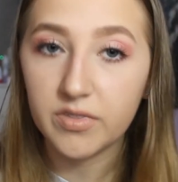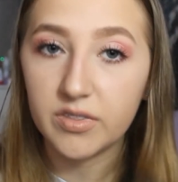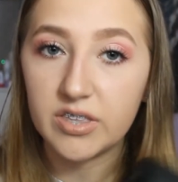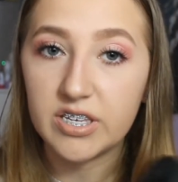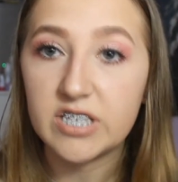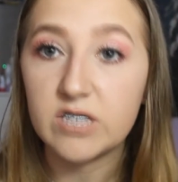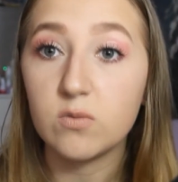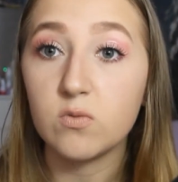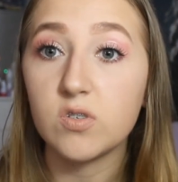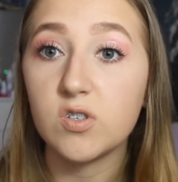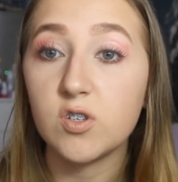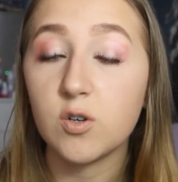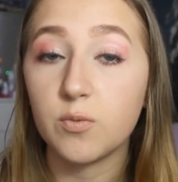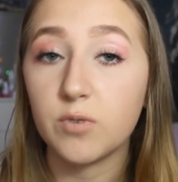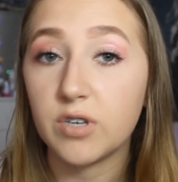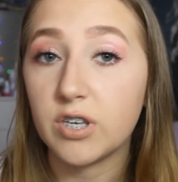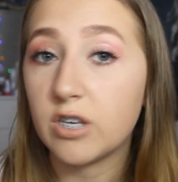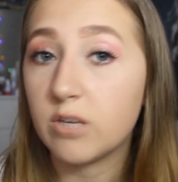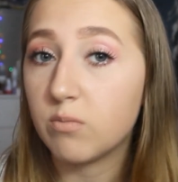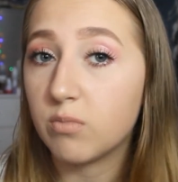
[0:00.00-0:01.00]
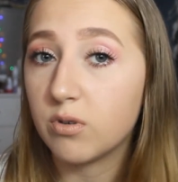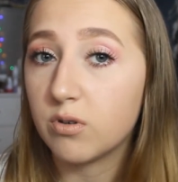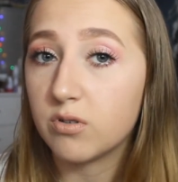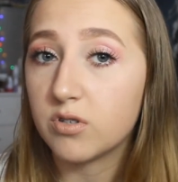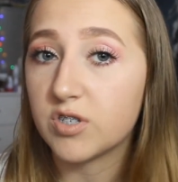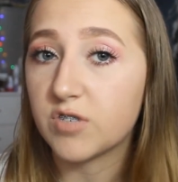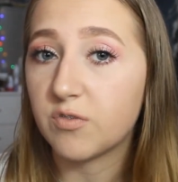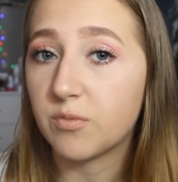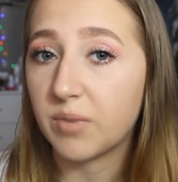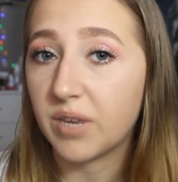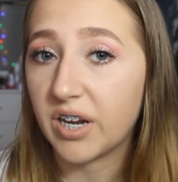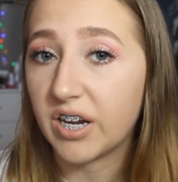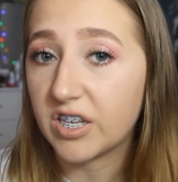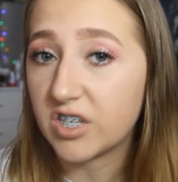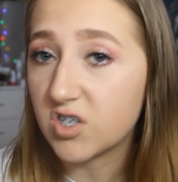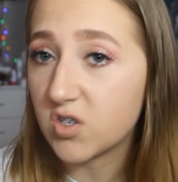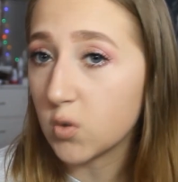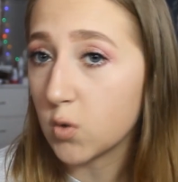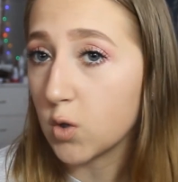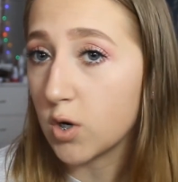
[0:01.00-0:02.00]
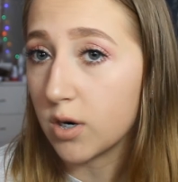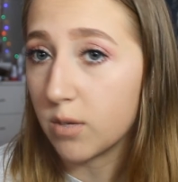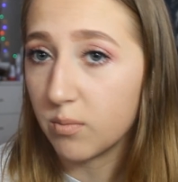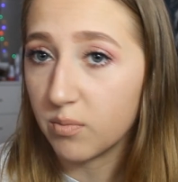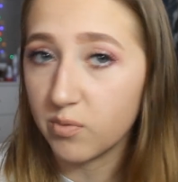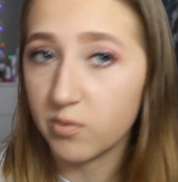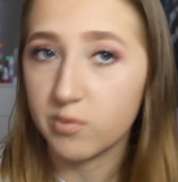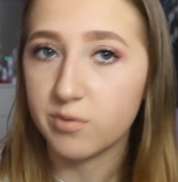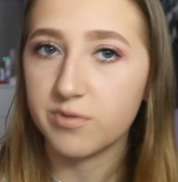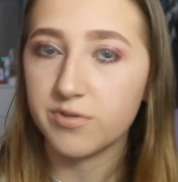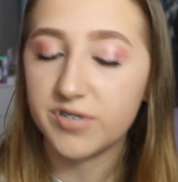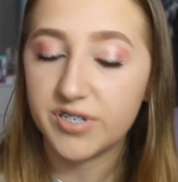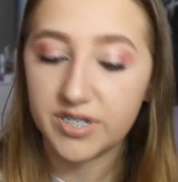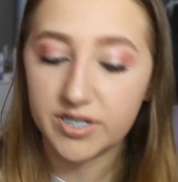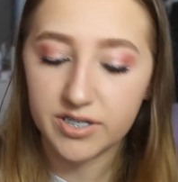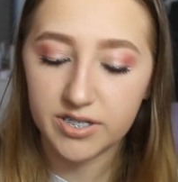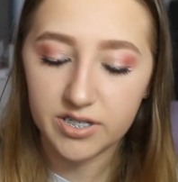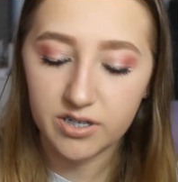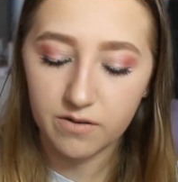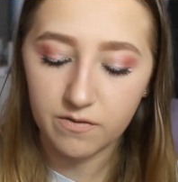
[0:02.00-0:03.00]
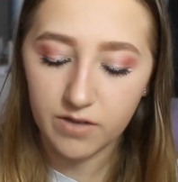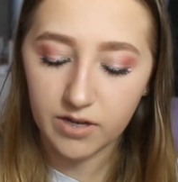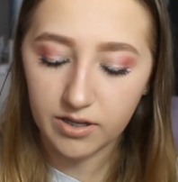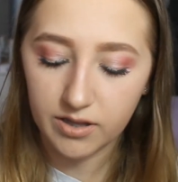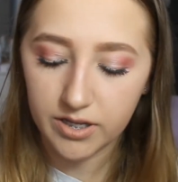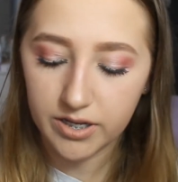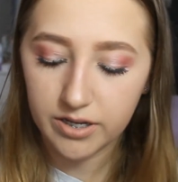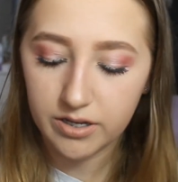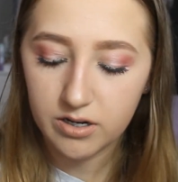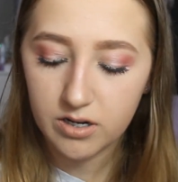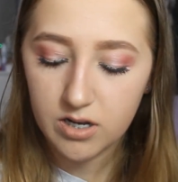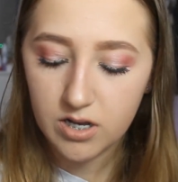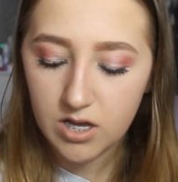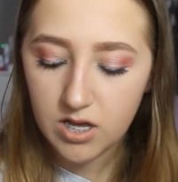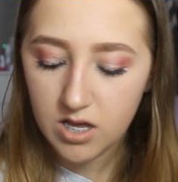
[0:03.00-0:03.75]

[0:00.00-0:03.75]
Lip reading: This will stop your hip bones from getting sore and bruised and stuff like that.